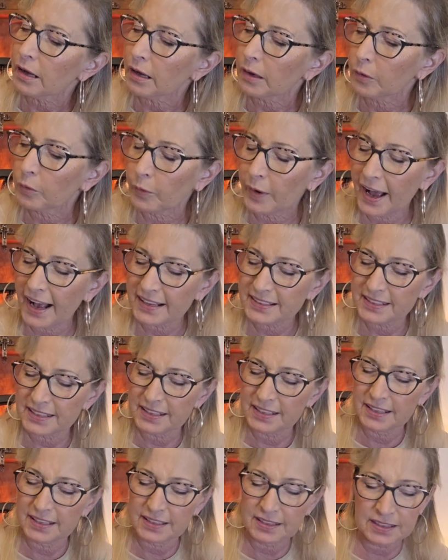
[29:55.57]

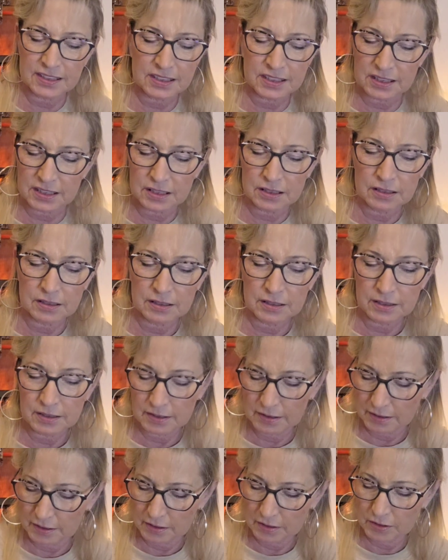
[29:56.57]
Waxidents
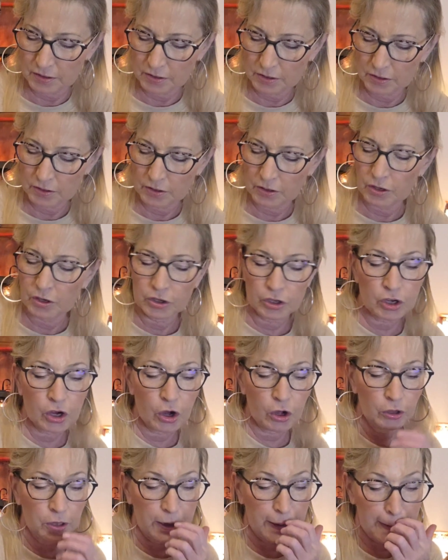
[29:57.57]

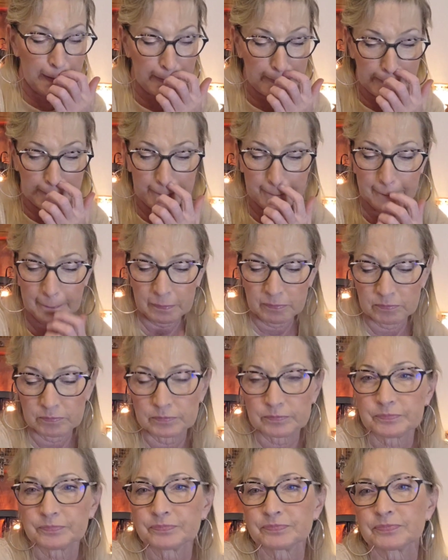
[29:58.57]
Cola.
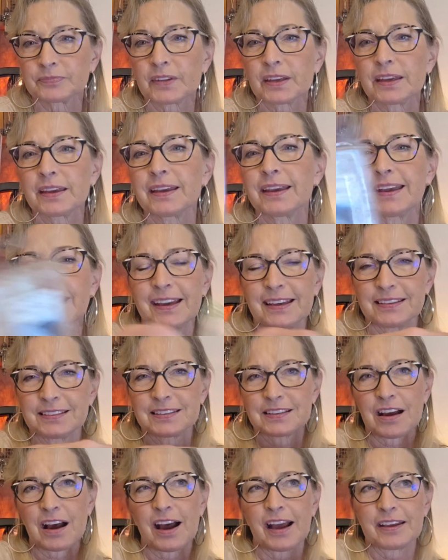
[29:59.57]
And
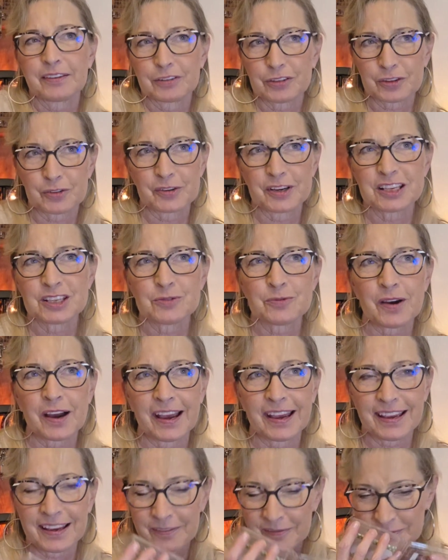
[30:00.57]
the reason
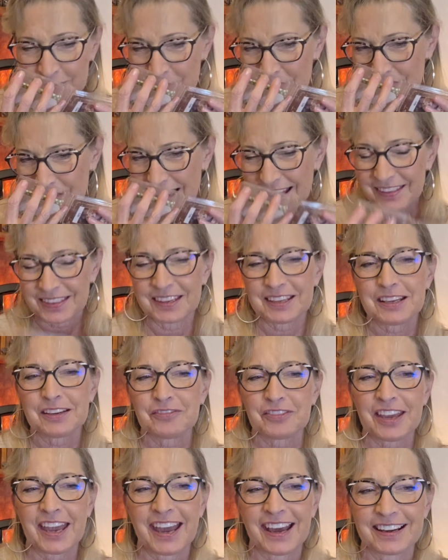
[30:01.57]
why I think of
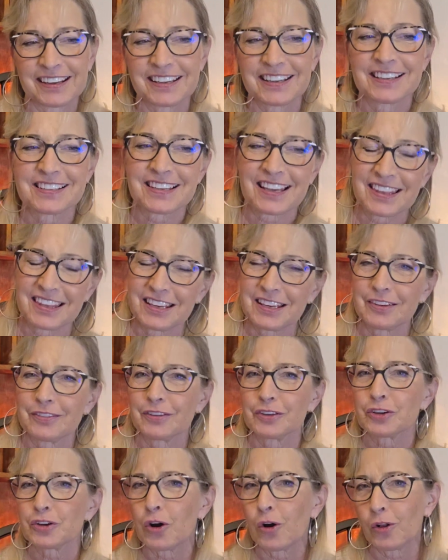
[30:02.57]
candy is I think of the
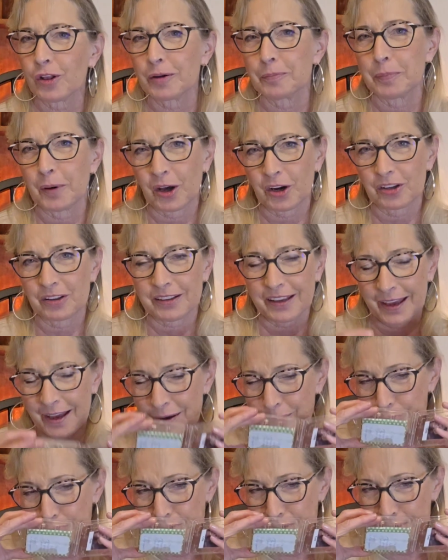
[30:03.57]
cola bottle
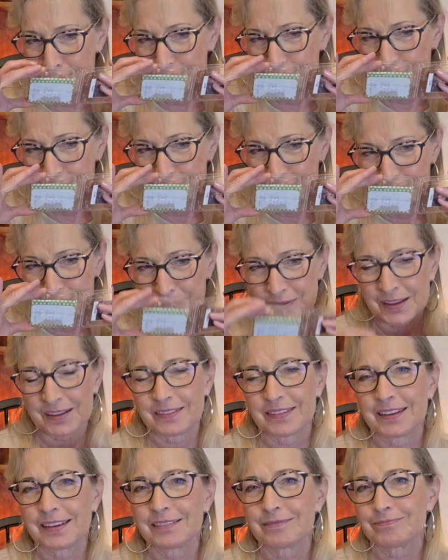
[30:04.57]
caps
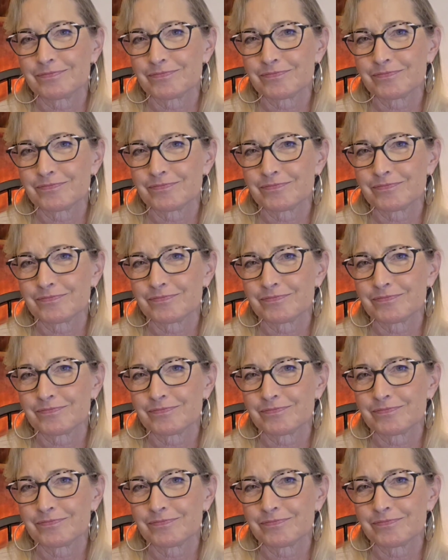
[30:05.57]
that